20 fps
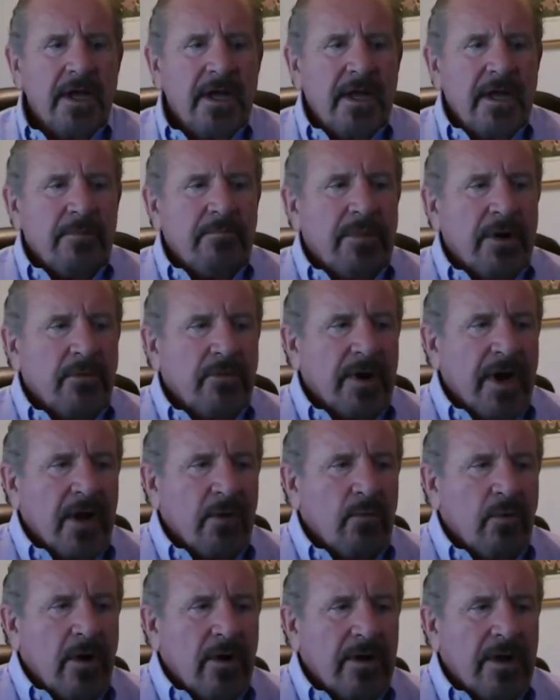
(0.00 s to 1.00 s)
But when I
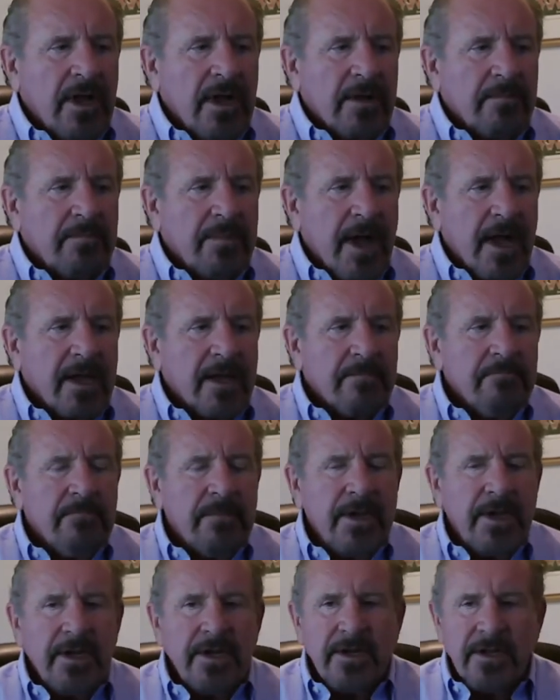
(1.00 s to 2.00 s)
woke up, I
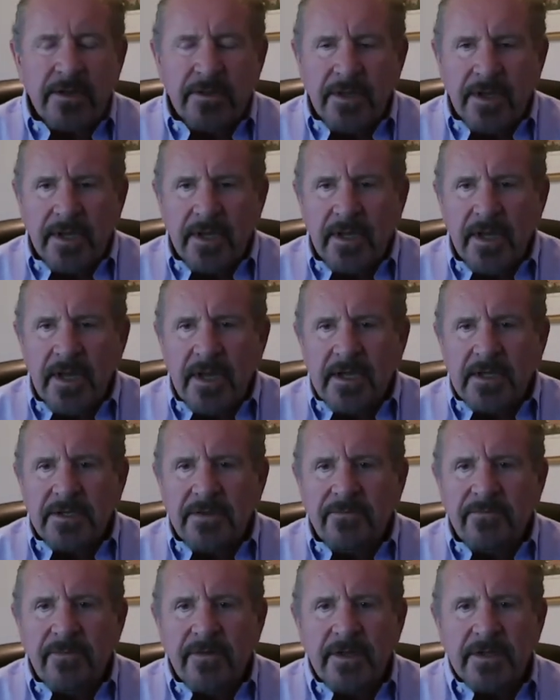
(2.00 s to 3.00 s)
immediately
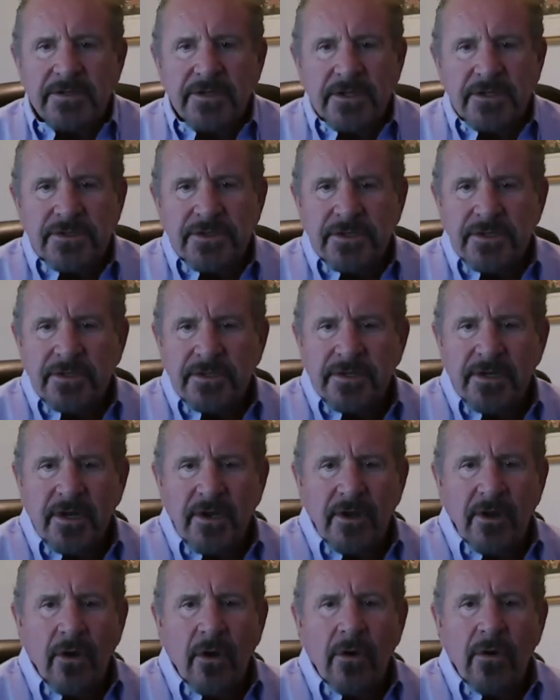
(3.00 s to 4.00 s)
felt this
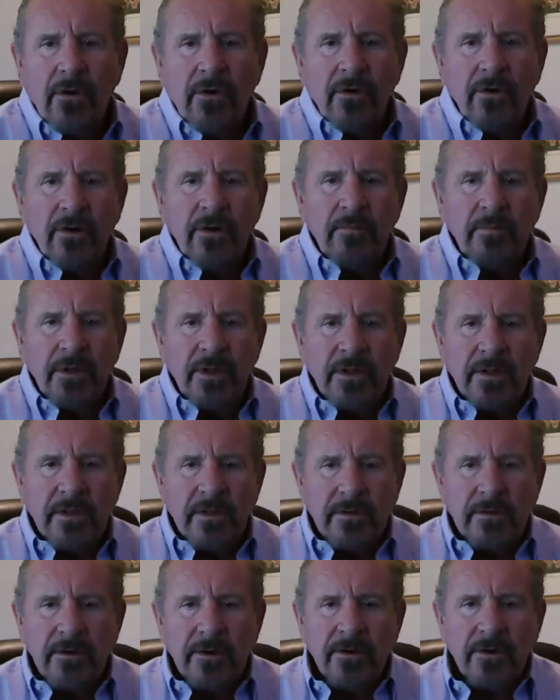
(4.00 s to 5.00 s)
horrible
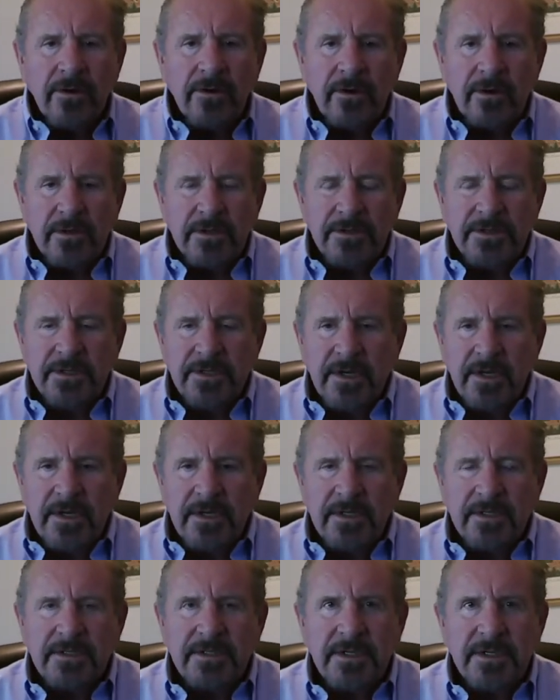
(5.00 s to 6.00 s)
urge
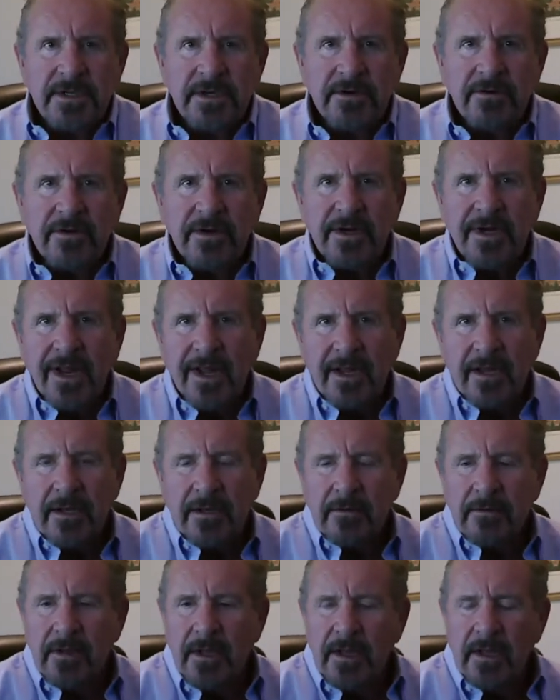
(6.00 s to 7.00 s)
to urinate.
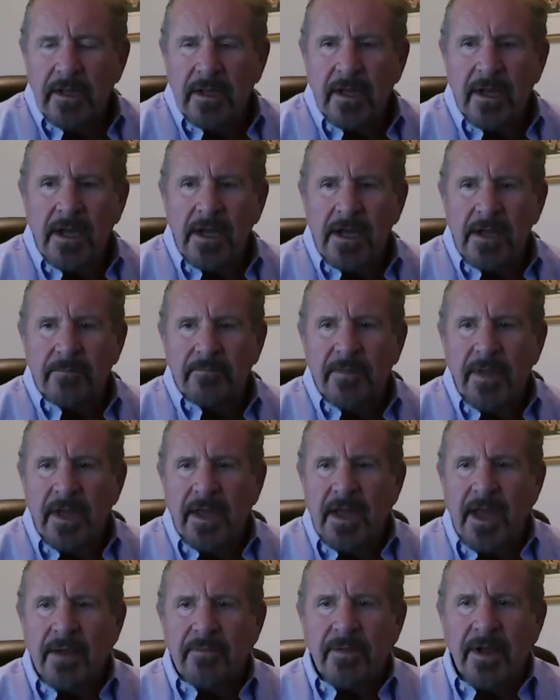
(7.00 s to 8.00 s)

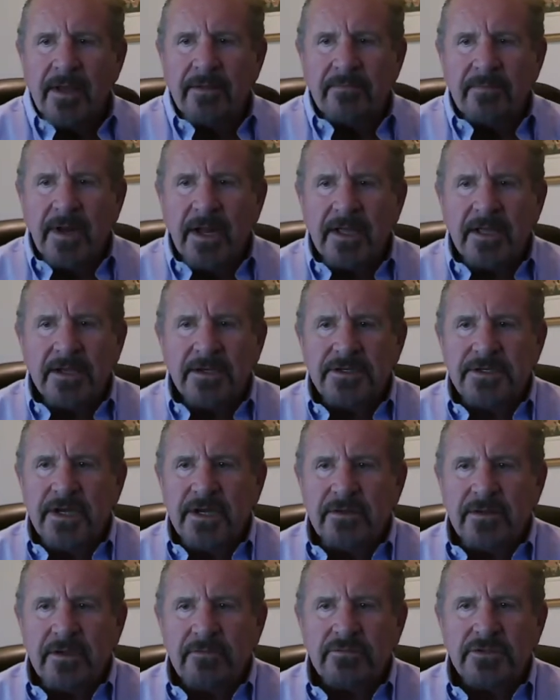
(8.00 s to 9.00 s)
I could tell
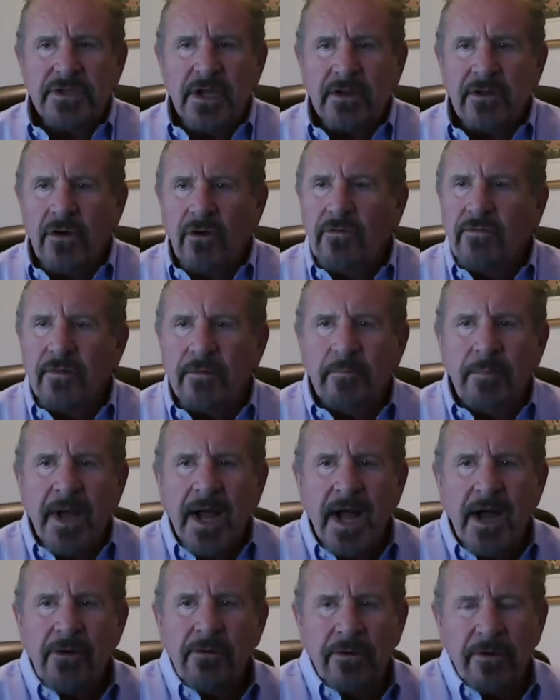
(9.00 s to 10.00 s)
it was like
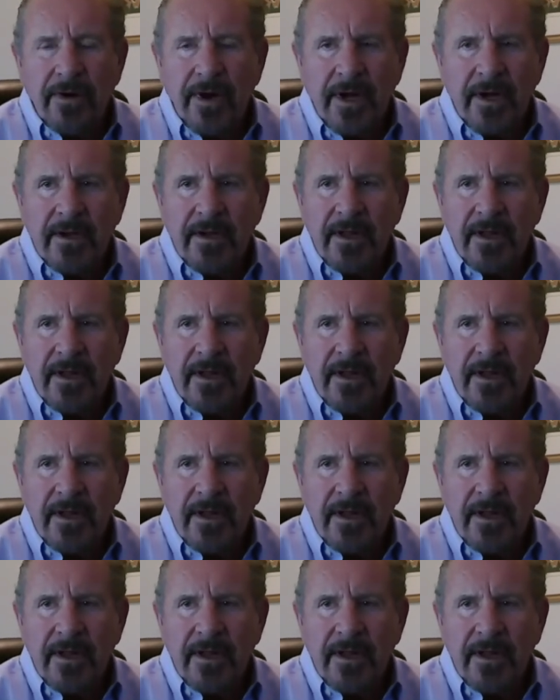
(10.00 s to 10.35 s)
overpowering,